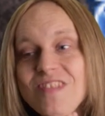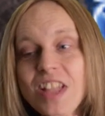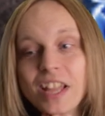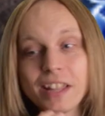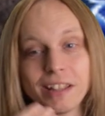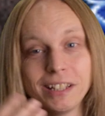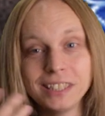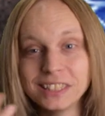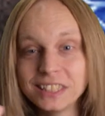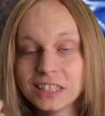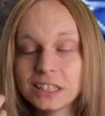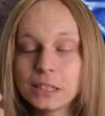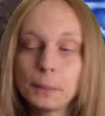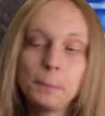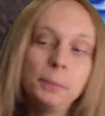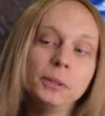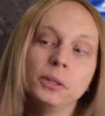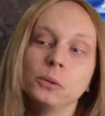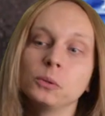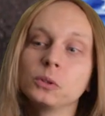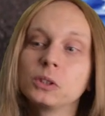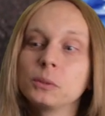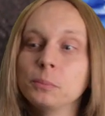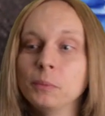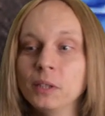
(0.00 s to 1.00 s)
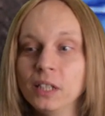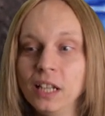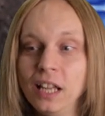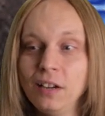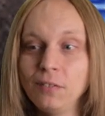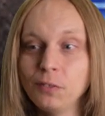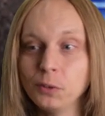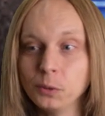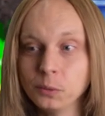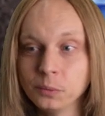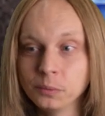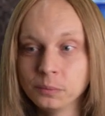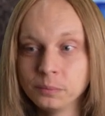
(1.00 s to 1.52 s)
this is the penultimate
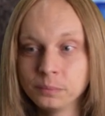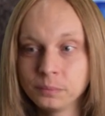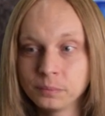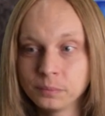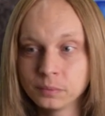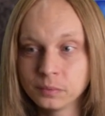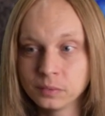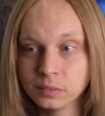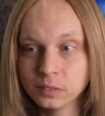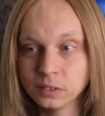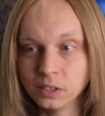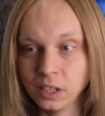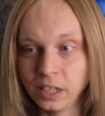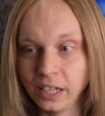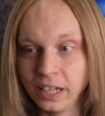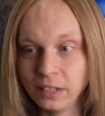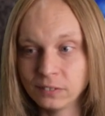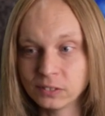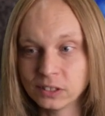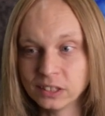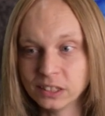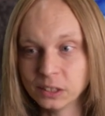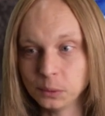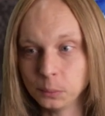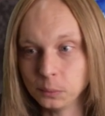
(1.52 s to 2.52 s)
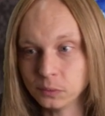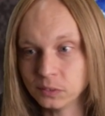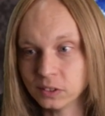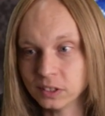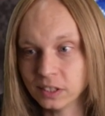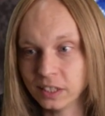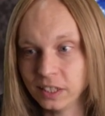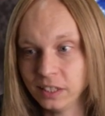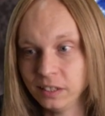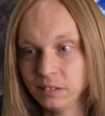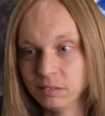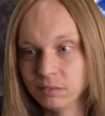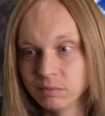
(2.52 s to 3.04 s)
level that I have to deal with
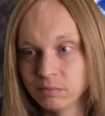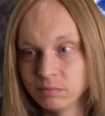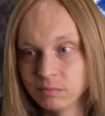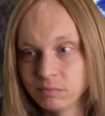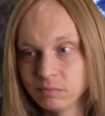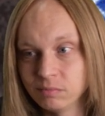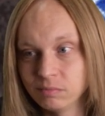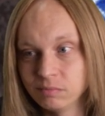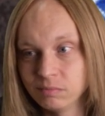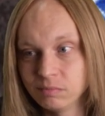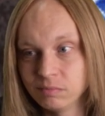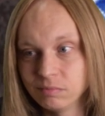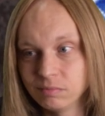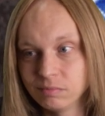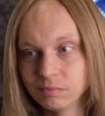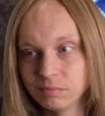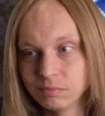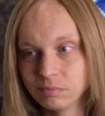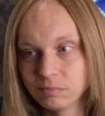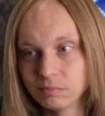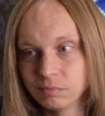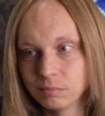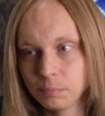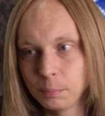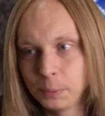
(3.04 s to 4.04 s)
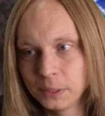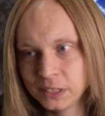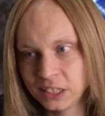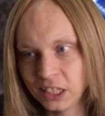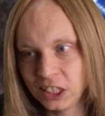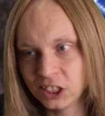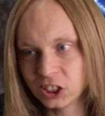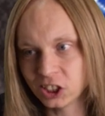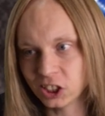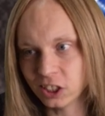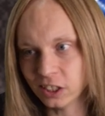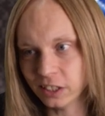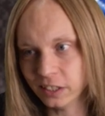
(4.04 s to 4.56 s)
today.
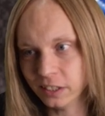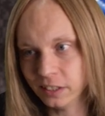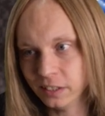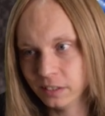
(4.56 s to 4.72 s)
Potentially.